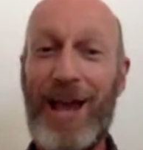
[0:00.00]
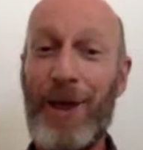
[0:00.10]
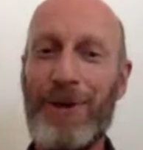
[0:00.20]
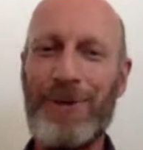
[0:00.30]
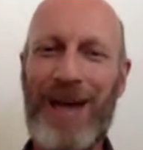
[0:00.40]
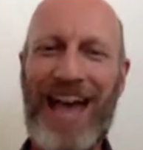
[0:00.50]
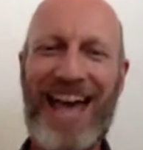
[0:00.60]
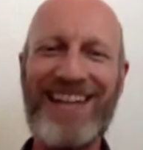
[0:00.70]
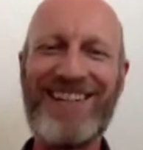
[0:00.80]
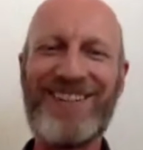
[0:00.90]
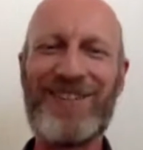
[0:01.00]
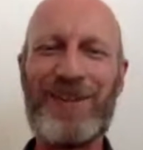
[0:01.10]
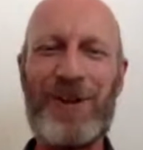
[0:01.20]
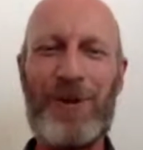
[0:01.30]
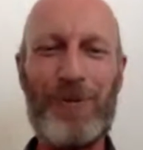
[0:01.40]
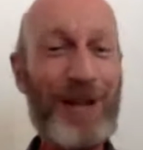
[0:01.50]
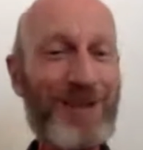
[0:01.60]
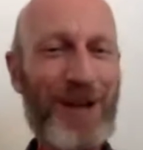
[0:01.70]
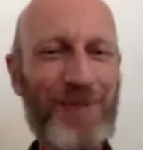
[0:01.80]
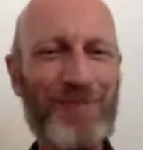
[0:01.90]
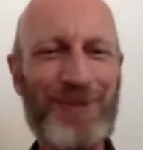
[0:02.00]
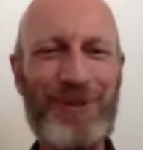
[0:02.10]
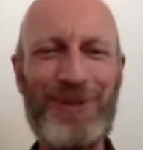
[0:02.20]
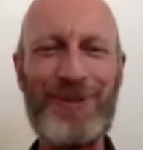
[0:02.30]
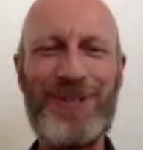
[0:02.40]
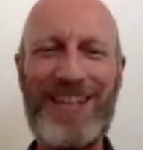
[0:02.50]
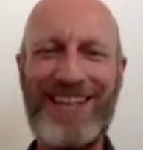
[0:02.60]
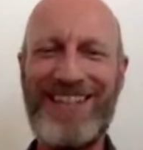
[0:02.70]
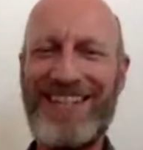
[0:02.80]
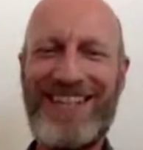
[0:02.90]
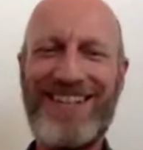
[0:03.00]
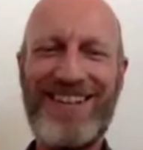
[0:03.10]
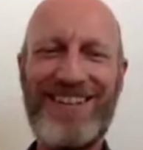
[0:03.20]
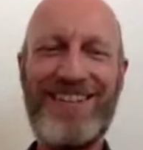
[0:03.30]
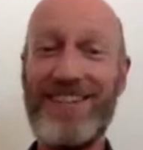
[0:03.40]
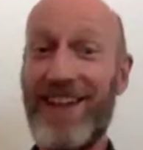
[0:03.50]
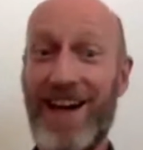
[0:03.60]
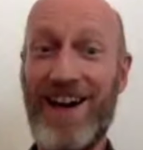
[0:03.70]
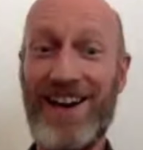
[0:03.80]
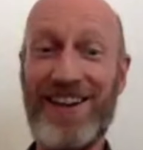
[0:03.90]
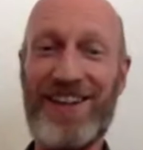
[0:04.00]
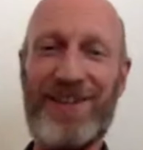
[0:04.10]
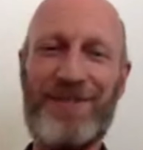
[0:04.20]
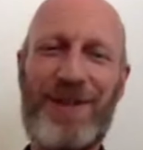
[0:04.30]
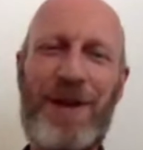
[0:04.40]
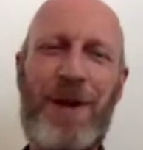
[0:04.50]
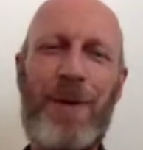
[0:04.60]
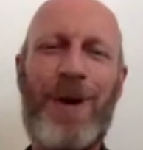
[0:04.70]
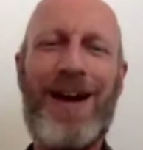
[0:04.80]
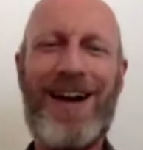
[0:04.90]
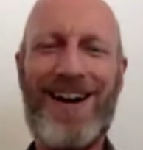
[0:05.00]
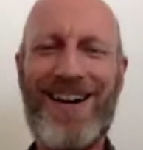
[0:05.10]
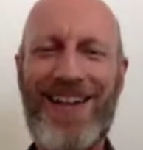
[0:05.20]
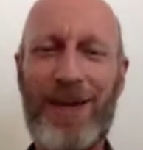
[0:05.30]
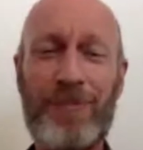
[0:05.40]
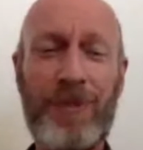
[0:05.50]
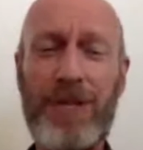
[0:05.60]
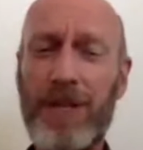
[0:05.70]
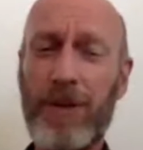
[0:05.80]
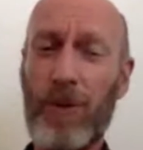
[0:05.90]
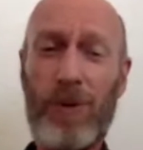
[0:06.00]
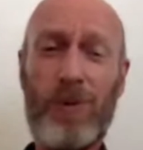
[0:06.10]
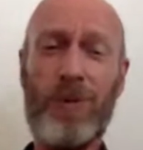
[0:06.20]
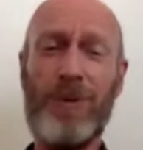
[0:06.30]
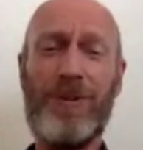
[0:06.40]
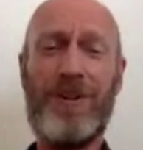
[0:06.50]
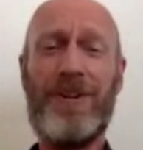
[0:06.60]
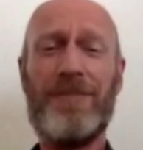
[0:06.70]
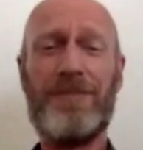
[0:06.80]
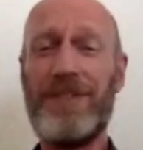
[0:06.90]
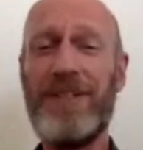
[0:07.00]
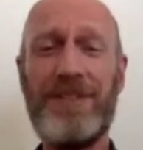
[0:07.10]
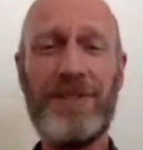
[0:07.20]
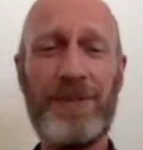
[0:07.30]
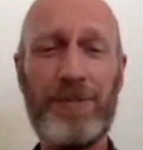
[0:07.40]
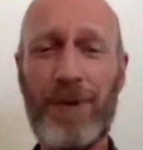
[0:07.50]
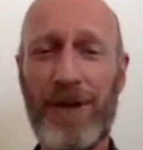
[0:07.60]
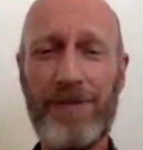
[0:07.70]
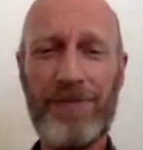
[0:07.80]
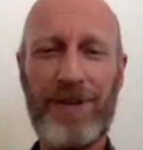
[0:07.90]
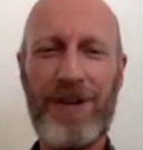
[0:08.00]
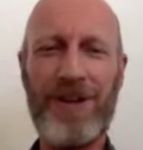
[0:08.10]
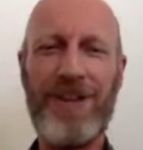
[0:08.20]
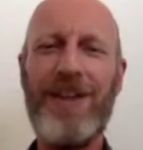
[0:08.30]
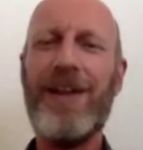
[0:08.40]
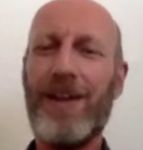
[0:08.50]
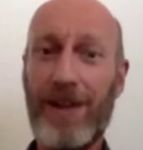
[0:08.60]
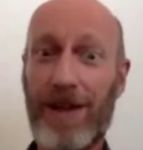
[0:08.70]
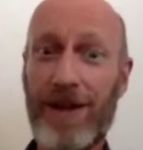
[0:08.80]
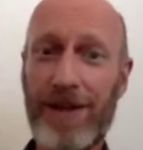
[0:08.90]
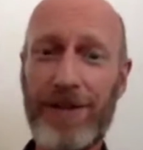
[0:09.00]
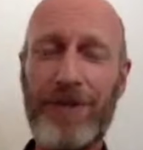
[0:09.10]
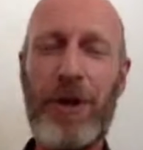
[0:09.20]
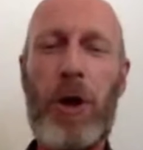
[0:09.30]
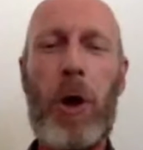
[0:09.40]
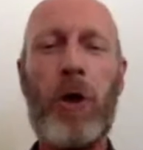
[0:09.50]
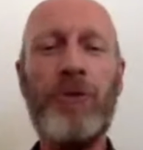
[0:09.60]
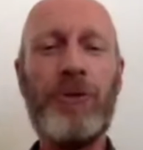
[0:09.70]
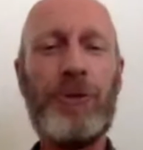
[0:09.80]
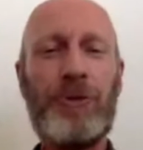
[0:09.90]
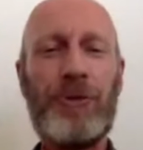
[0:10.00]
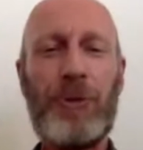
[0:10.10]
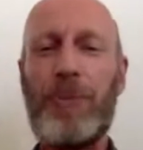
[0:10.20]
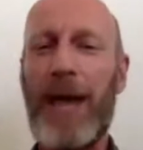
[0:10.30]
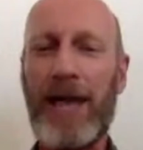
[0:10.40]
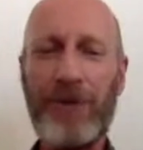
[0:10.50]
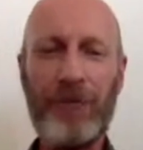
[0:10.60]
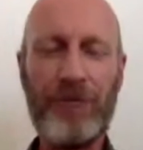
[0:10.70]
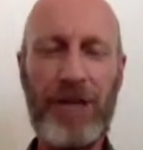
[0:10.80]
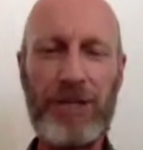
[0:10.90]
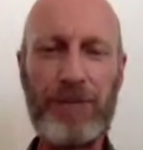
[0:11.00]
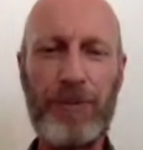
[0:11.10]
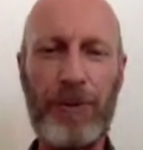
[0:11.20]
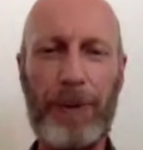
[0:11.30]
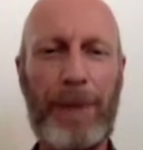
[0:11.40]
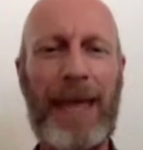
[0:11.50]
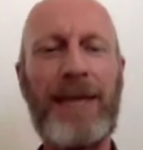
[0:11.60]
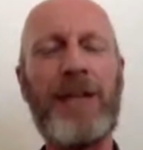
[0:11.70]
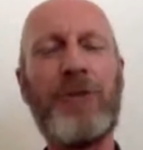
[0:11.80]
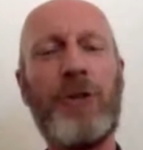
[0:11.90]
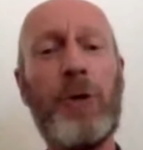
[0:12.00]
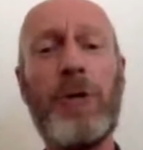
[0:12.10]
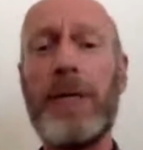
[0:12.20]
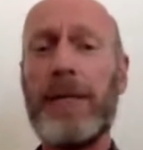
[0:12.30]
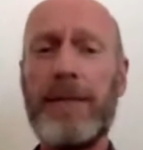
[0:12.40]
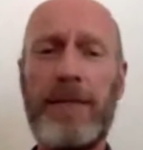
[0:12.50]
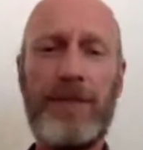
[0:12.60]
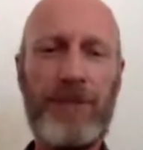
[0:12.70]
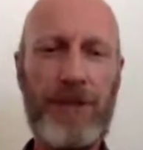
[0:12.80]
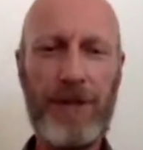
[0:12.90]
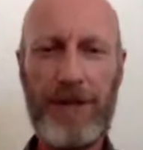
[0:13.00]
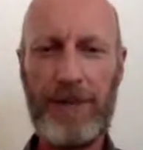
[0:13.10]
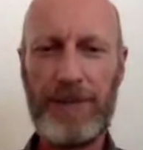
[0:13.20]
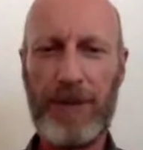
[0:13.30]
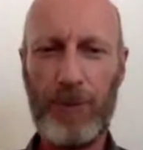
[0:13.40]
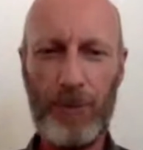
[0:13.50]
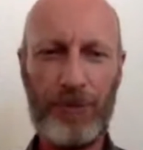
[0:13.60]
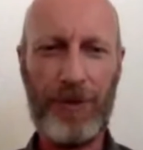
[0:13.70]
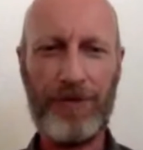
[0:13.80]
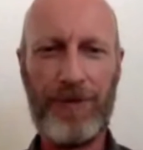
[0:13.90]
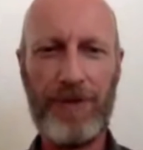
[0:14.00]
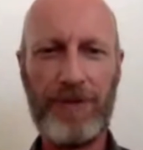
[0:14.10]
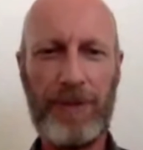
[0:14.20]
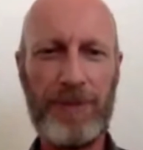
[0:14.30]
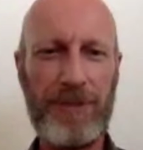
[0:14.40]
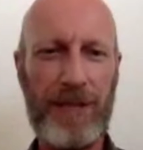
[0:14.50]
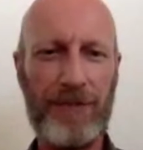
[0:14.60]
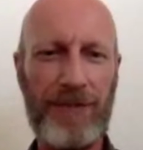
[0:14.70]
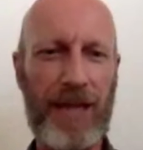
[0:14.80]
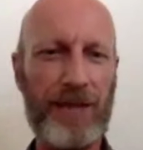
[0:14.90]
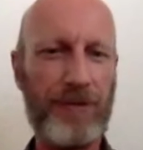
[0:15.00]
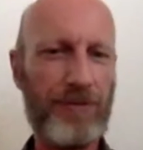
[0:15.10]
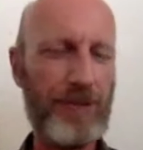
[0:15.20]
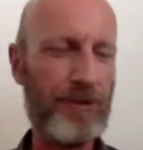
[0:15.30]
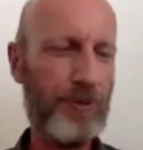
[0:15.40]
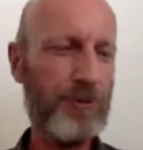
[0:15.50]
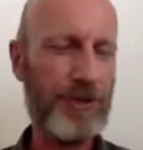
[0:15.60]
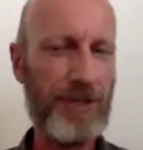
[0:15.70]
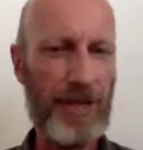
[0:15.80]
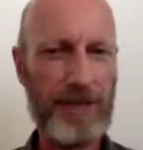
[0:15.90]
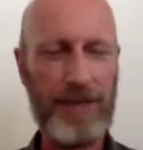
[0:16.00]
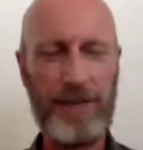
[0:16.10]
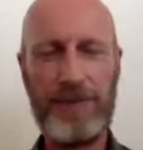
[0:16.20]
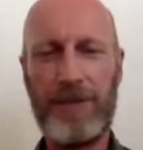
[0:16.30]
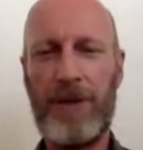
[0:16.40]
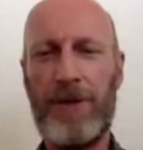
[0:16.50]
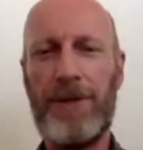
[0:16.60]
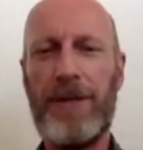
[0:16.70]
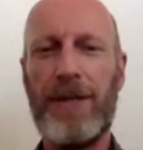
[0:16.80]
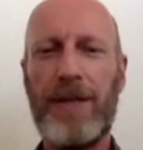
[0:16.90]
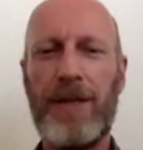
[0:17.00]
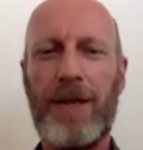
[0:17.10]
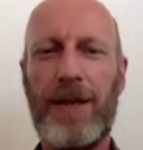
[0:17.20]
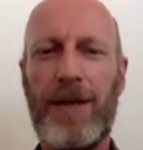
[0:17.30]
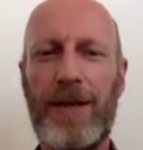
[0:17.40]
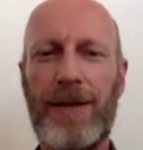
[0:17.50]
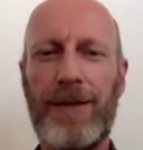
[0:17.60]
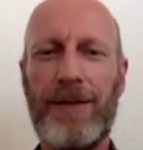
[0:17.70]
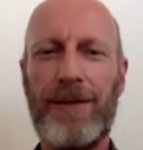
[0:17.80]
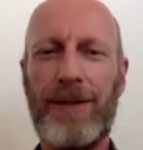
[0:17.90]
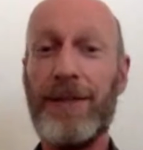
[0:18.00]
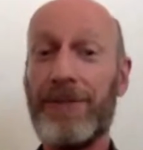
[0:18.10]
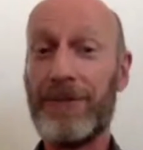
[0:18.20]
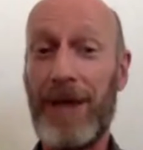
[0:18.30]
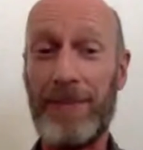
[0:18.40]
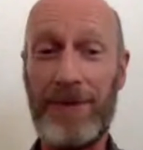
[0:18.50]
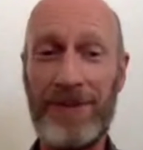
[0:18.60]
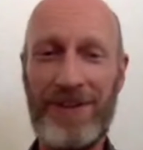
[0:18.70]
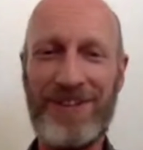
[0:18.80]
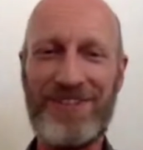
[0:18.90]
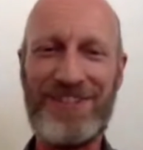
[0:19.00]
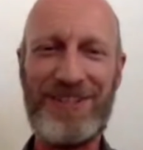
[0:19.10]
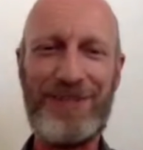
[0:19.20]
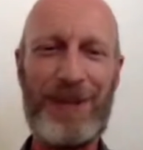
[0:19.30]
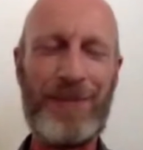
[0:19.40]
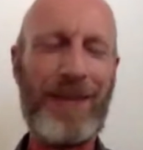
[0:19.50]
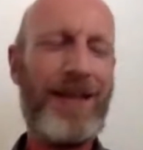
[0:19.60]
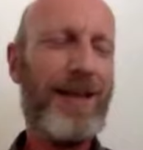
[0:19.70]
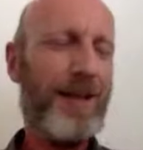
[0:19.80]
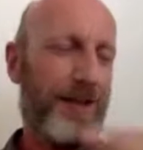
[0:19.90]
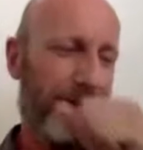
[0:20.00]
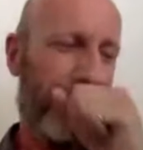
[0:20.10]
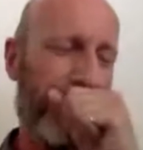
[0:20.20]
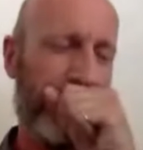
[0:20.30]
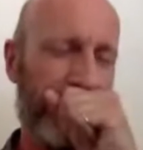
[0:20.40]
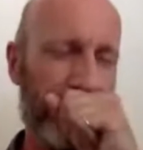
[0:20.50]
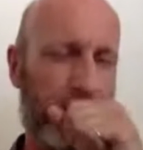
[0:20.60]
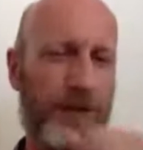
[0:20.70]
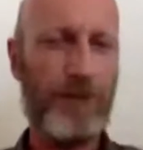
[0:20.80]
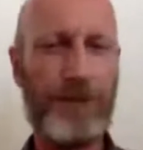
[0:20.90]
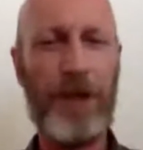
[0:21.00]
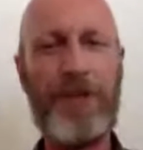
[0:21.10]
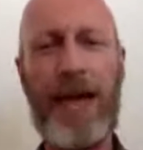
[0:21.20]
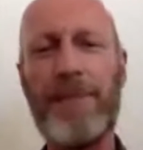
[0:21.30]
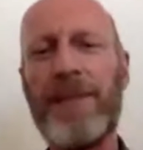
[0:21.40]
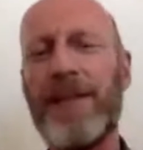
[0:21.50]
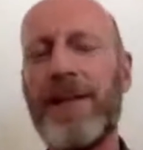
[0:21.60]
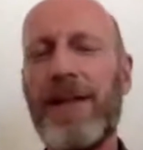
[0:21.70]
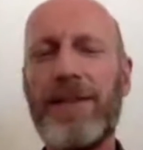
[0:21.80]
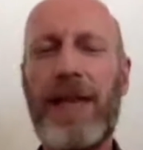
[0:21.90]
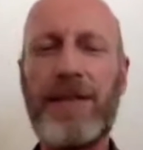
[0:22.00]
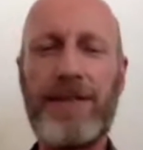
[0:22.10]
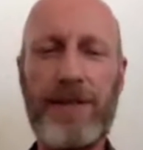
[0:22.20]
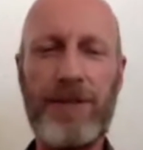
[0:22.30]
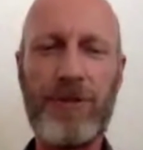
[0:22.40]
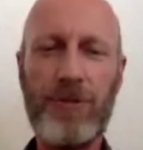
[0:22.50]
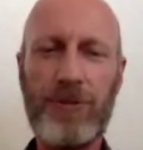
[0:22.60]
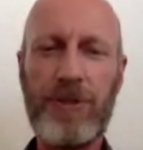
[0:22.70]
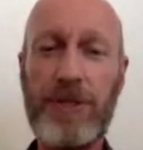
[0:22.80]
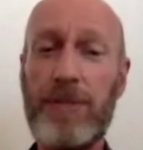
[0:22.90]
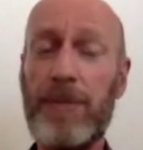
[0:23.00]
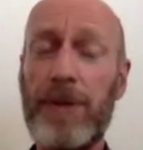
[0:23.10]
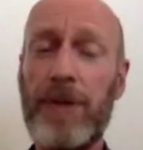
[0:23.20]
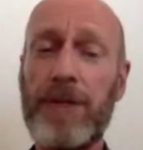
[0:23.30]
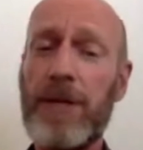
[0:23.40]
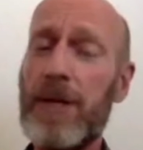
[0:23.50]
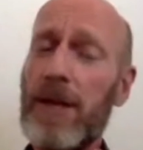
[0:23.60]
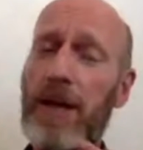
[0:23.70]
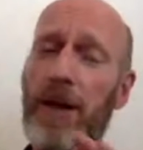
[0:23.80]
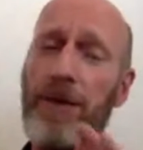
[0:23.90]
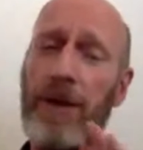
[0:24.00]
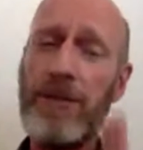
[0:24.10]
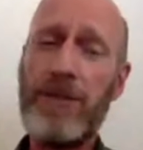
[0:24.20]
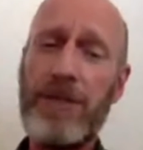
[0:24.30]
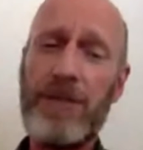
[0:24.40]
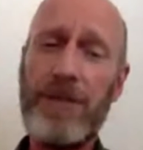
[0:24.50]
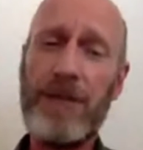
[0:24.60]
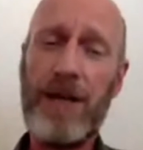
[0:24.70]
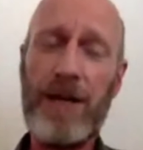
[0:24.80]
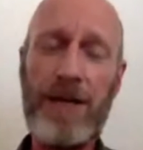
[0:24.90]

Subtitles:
Hello and welcome to Eden Live, where I am reading all of Eden by FREI live on YouTube and on Facebook. And as you know, these video clips then also find themselves as recorded clips on Instagram, on IGTV. Although they're slightly shorter, simply because on IGTV